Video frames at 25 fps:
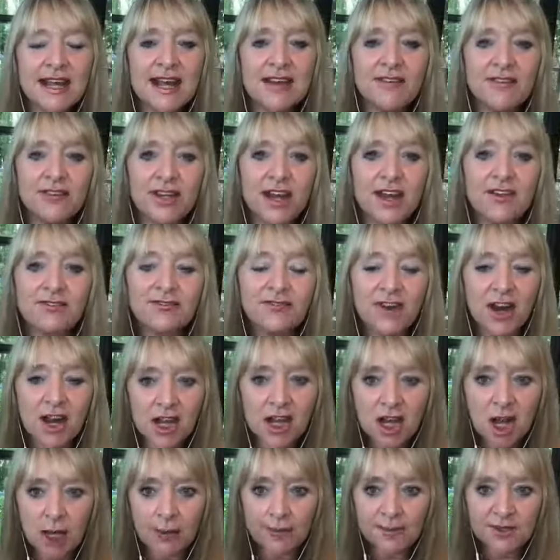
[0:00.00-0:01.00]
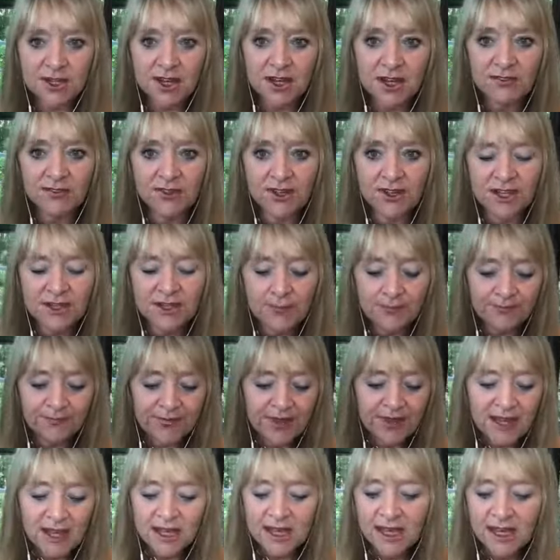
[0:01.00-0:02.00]
And her friend comes over
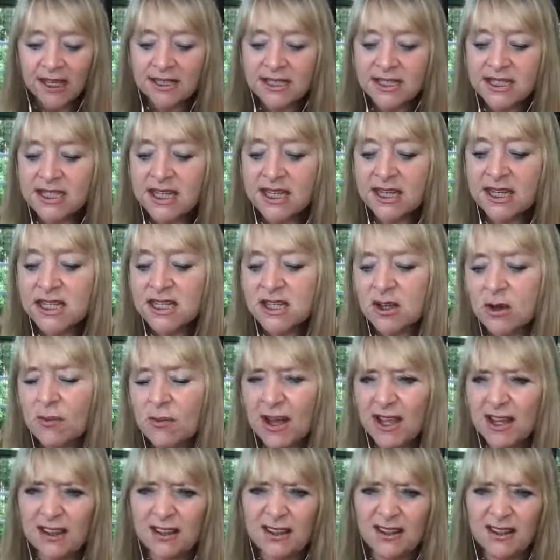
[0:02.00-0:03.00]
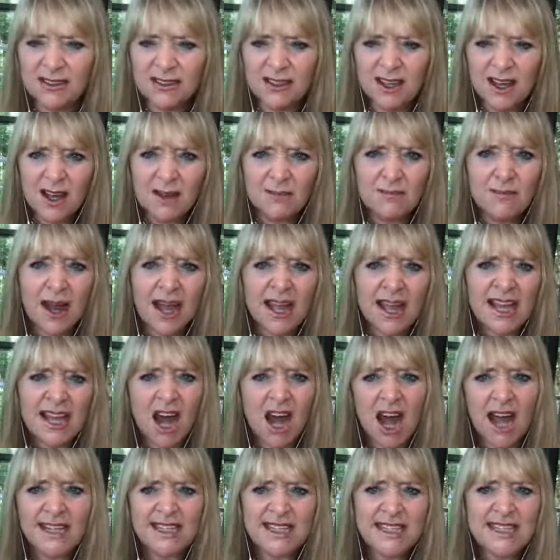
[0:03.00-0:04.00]
and says, oh my God, my
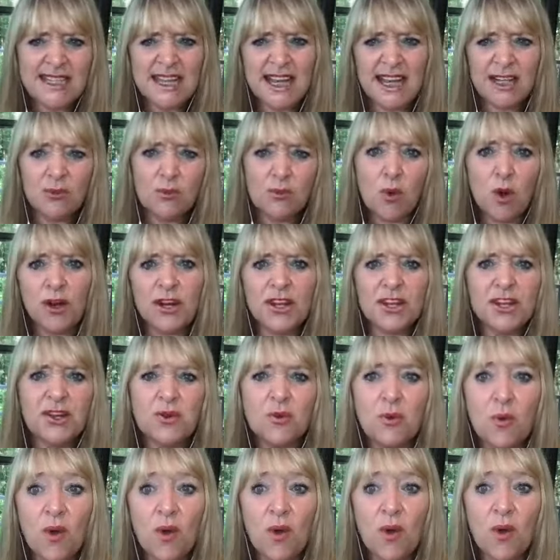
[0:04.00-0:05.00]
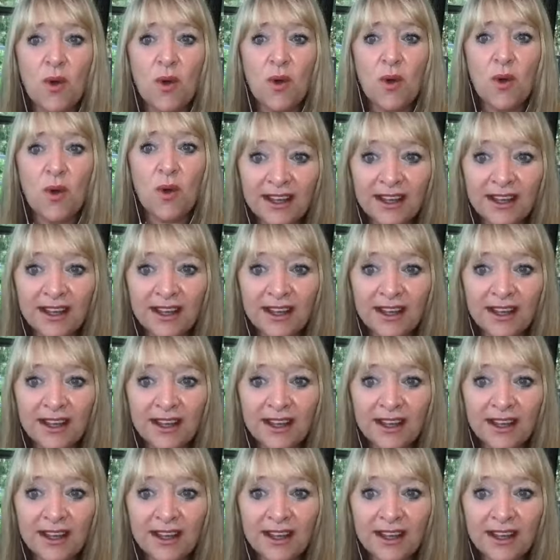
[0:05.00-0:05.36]
guide said, what are you wearing?